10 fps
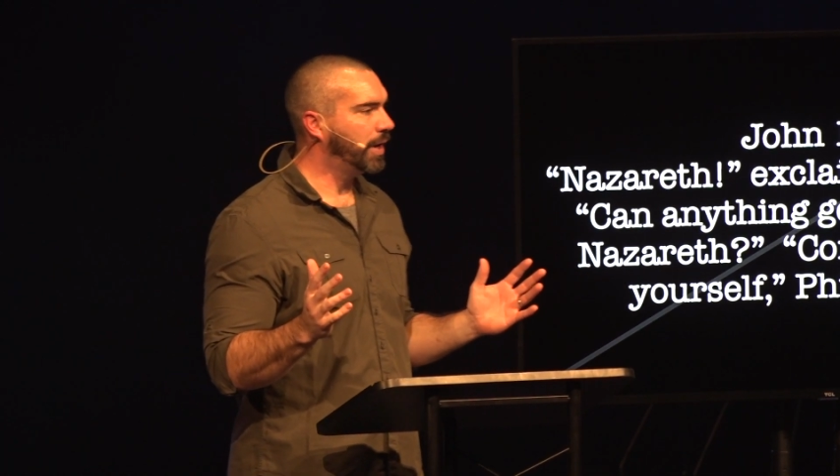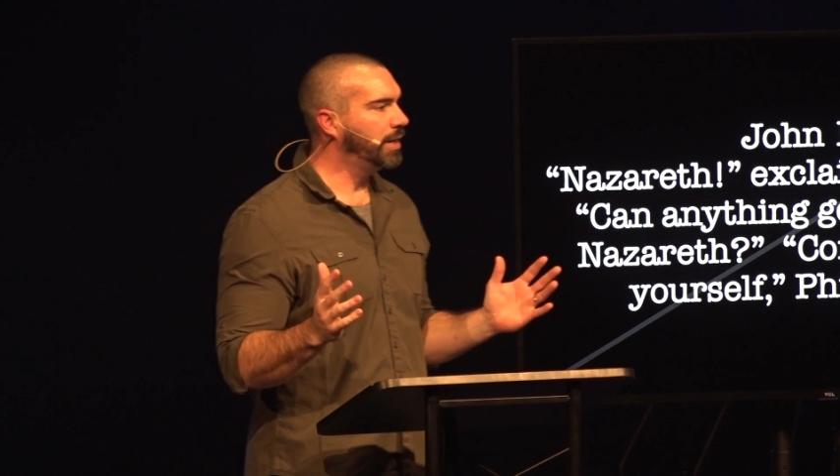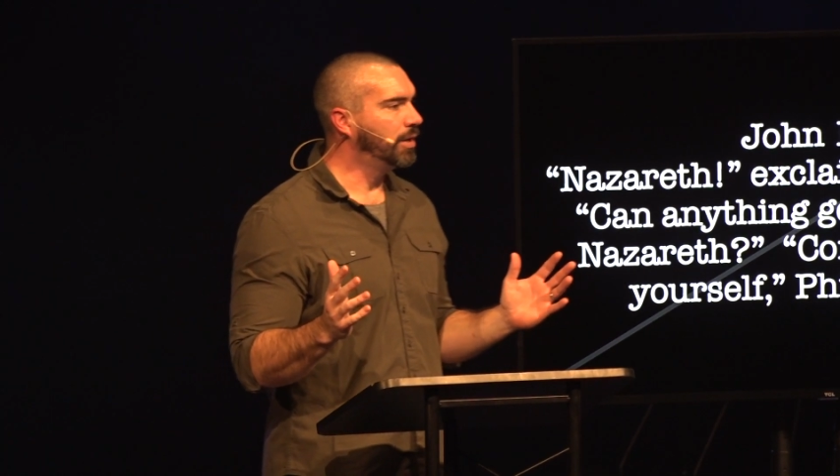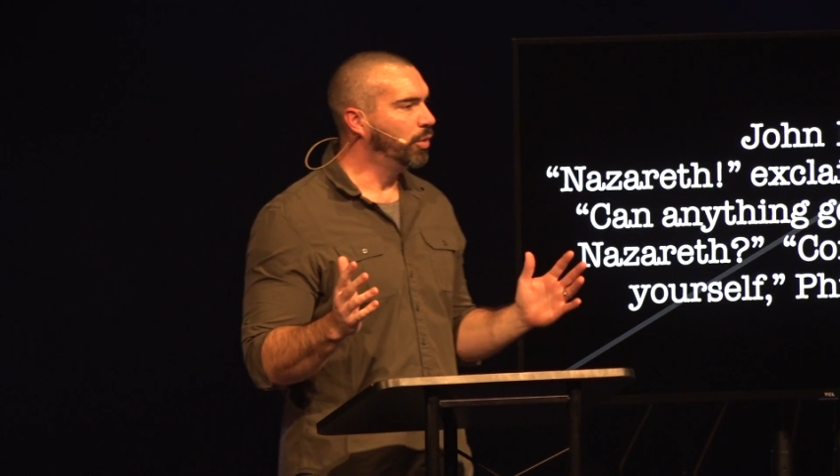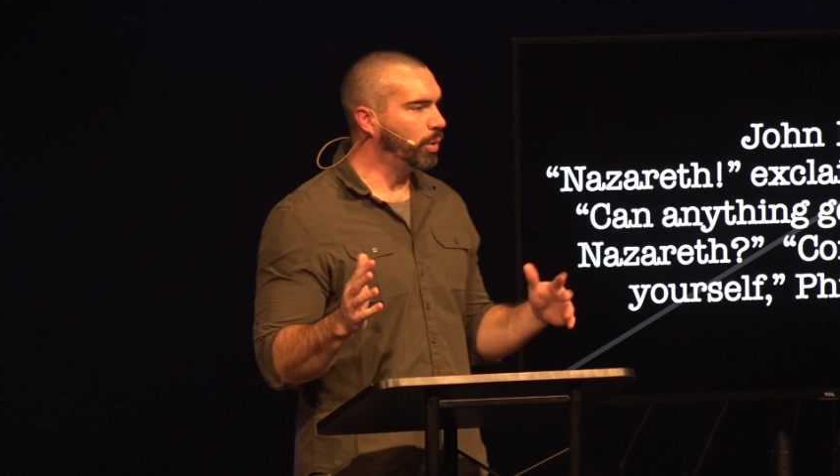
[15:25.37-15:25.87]

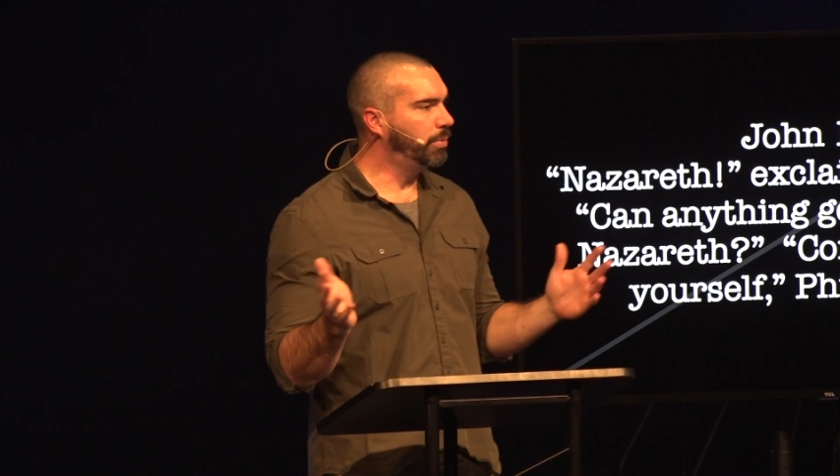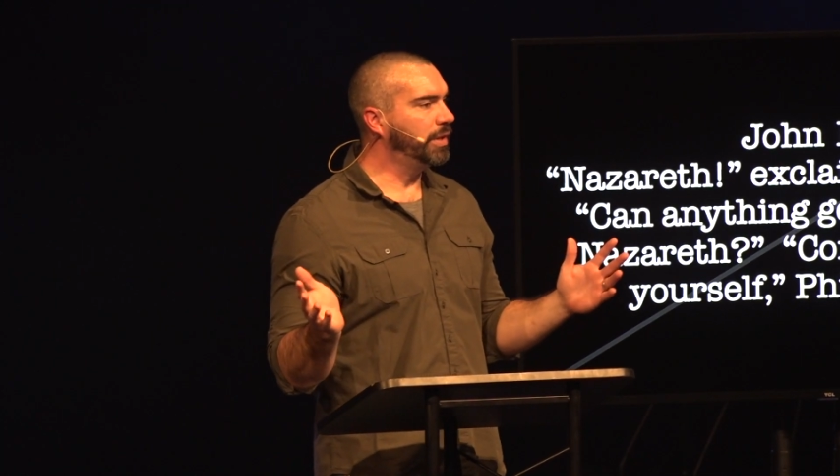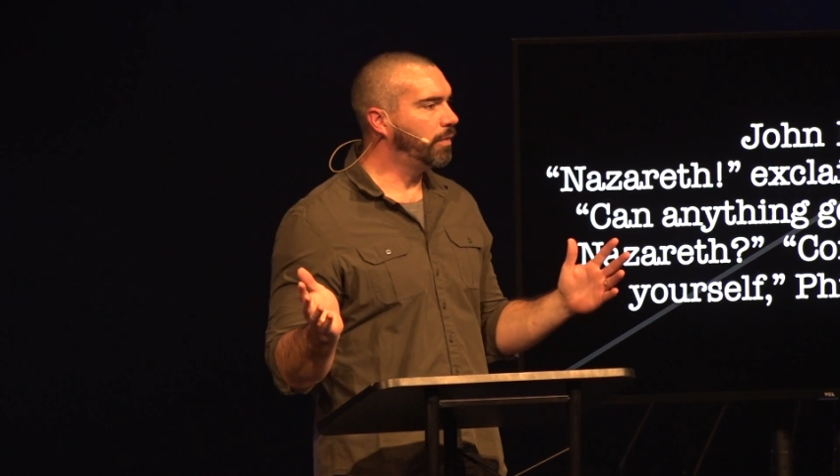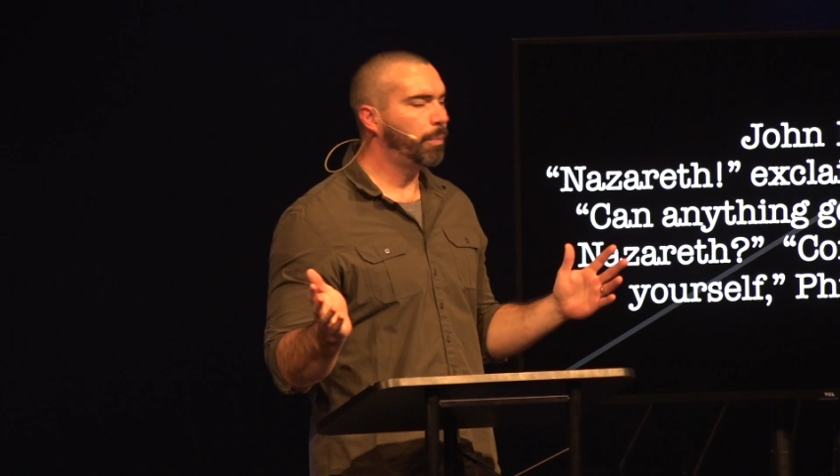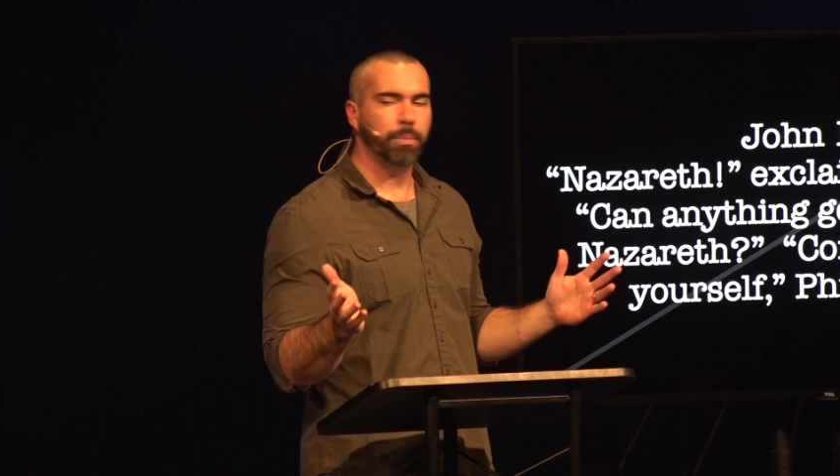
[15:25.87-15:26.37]
right? We
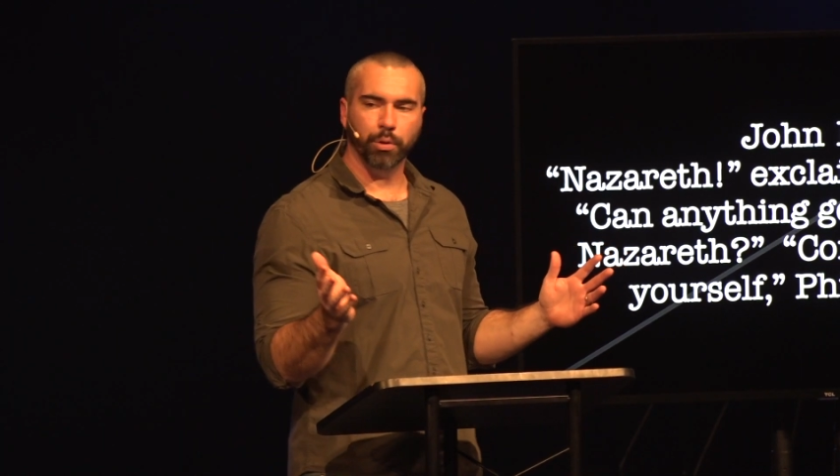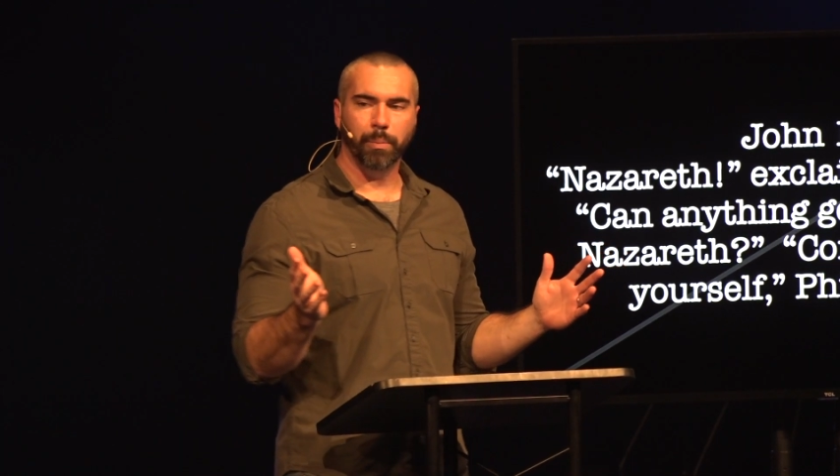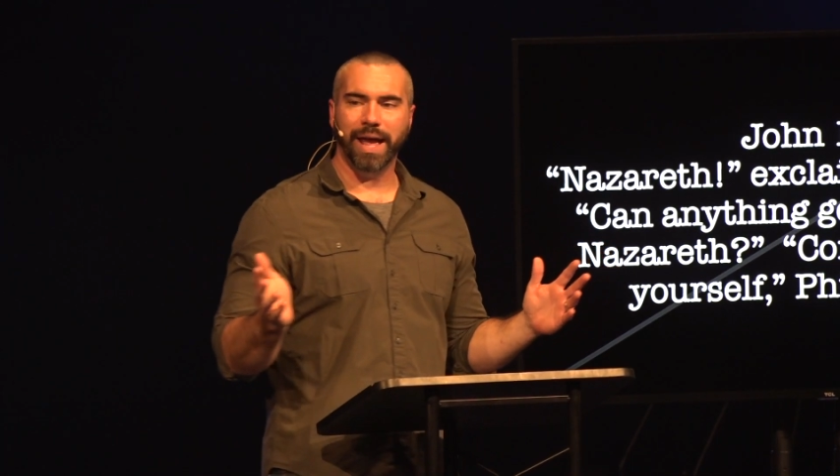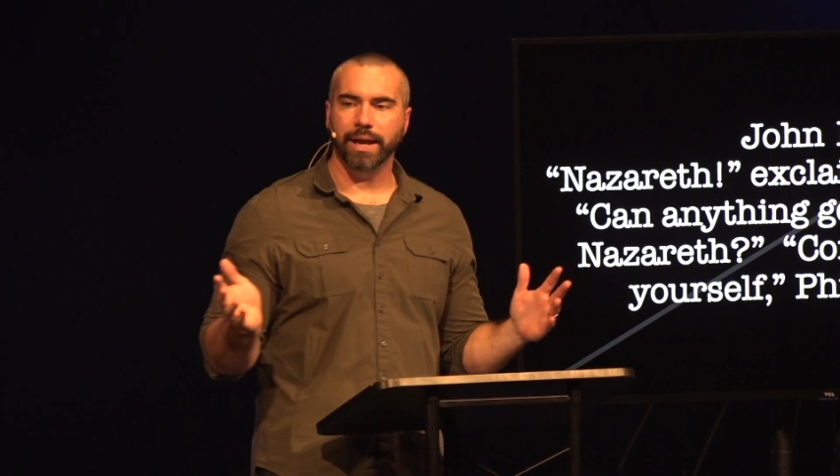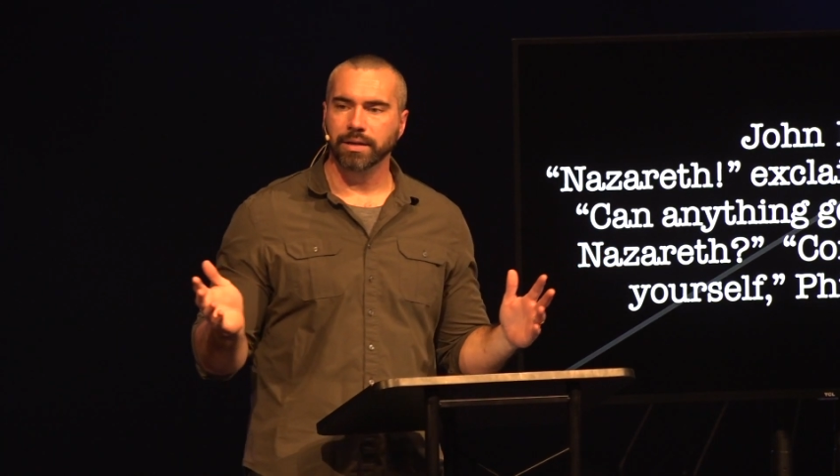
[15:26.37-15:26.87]
believe that people are
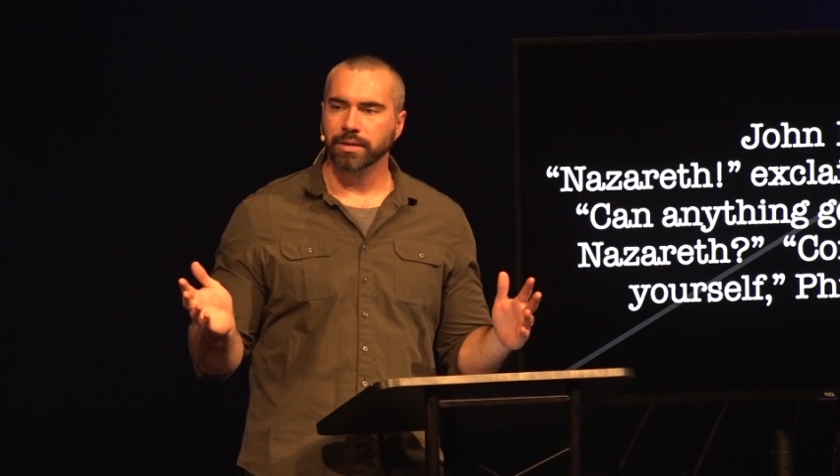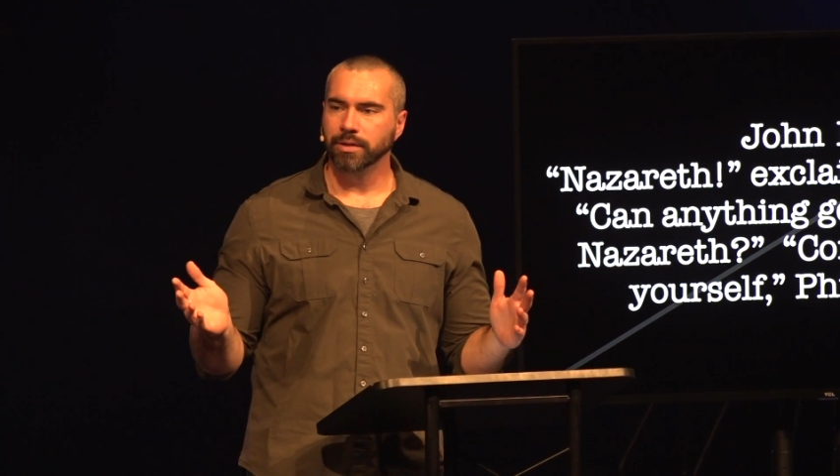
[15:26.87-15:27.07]
bad.